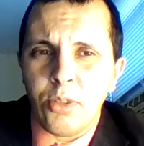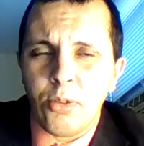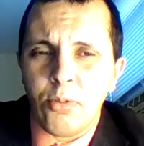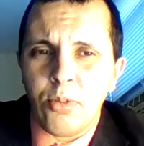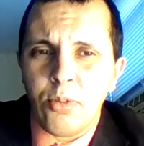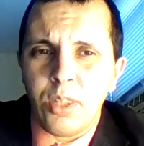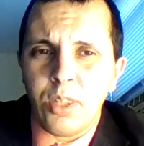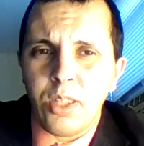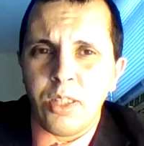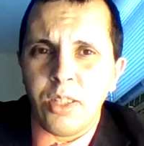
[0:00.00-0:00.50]

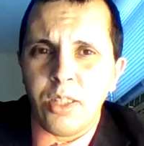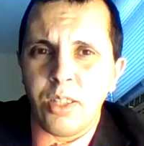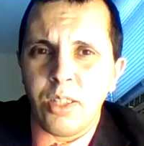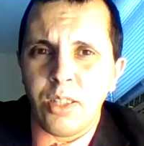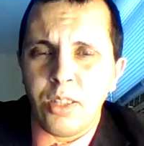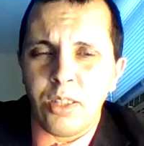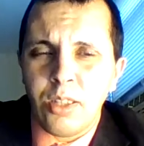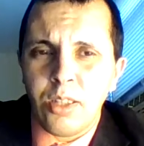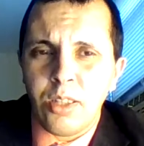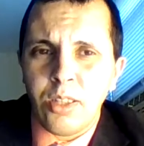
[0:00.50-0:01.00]
during
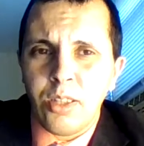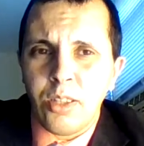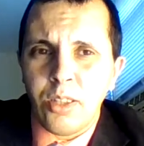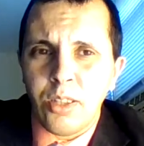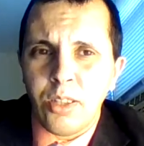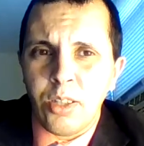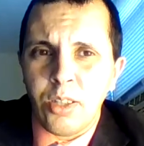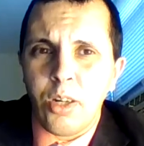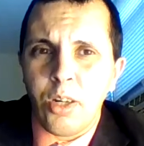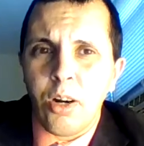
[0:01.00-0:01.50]

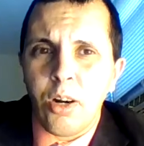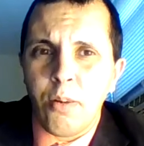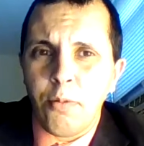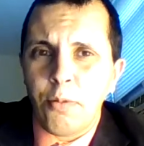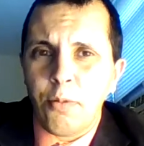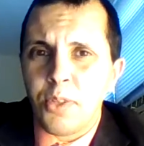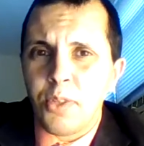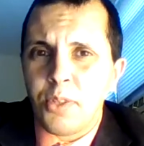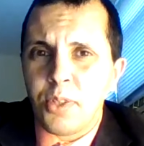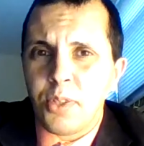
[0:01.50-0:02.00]
a
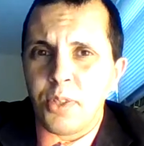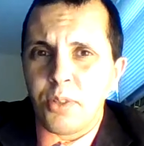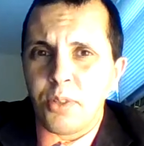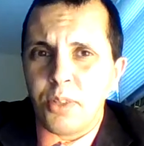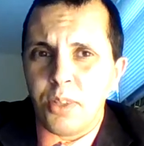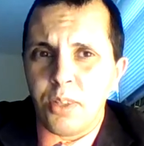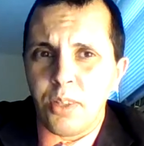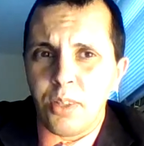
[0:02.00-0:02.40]
conference